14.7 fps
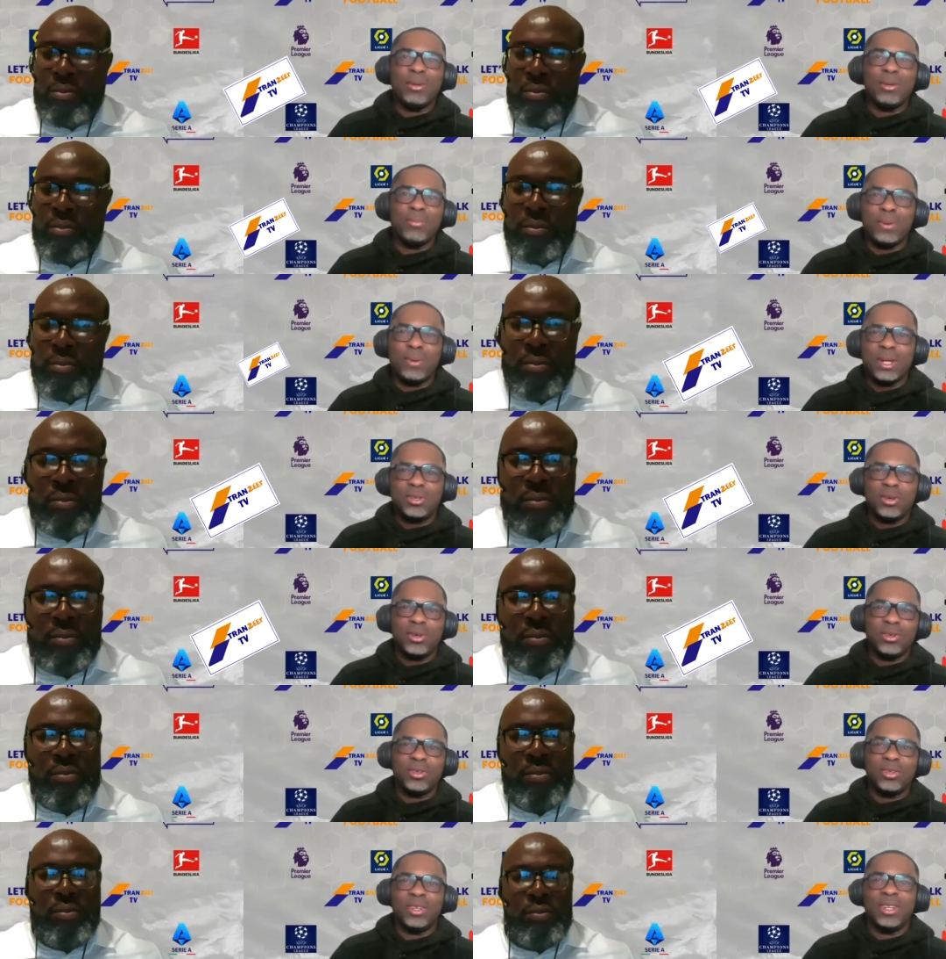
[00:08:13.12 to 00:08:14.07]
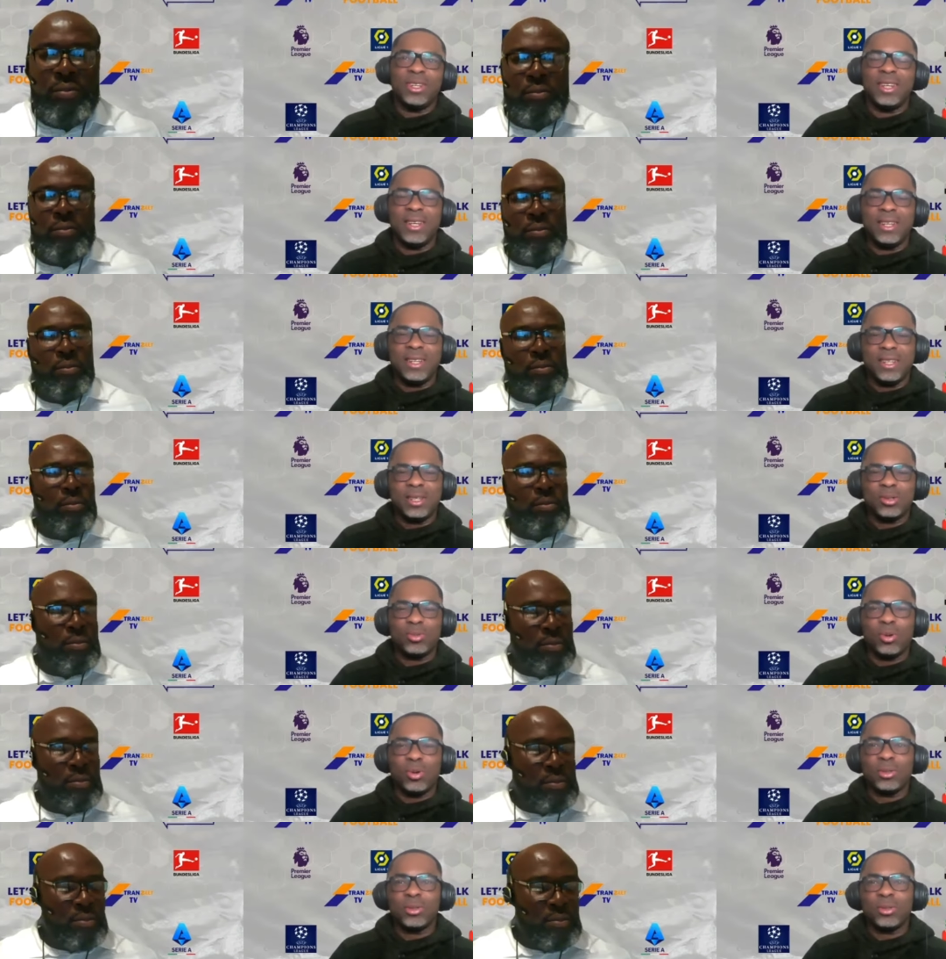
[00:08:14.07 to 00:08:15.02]
Speaker 1: impression in
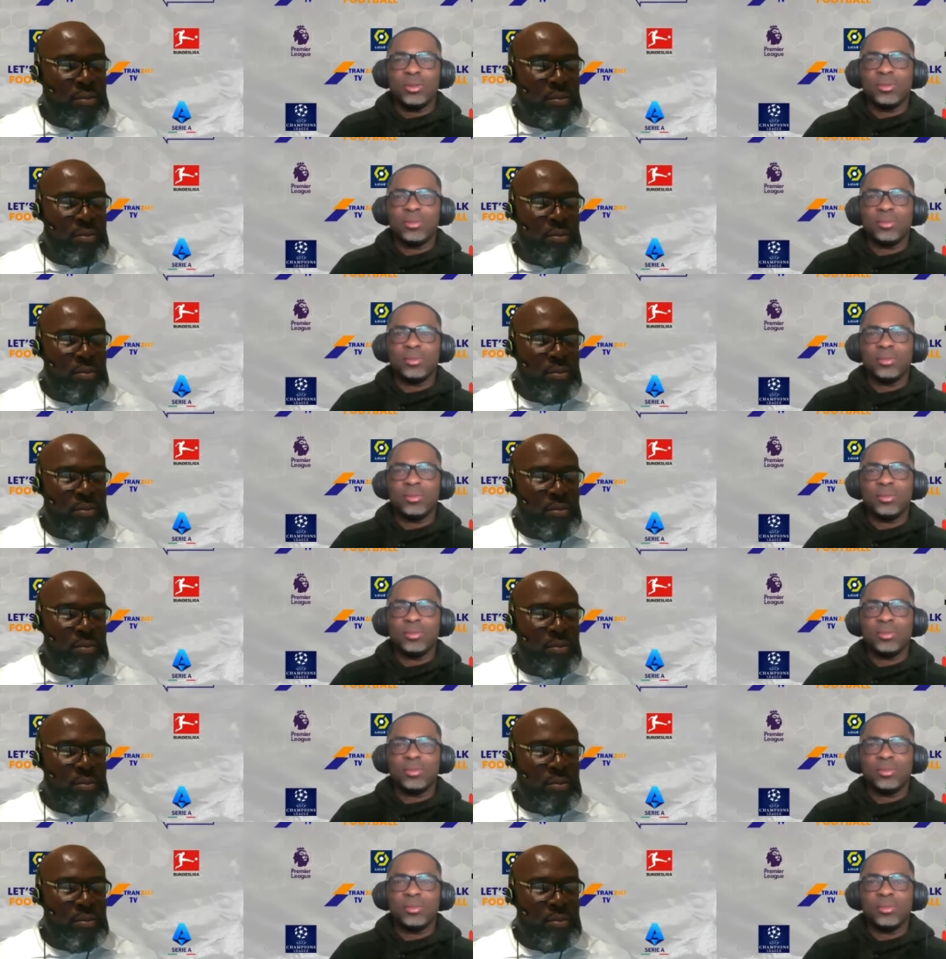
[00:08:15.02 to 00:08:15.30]
this one?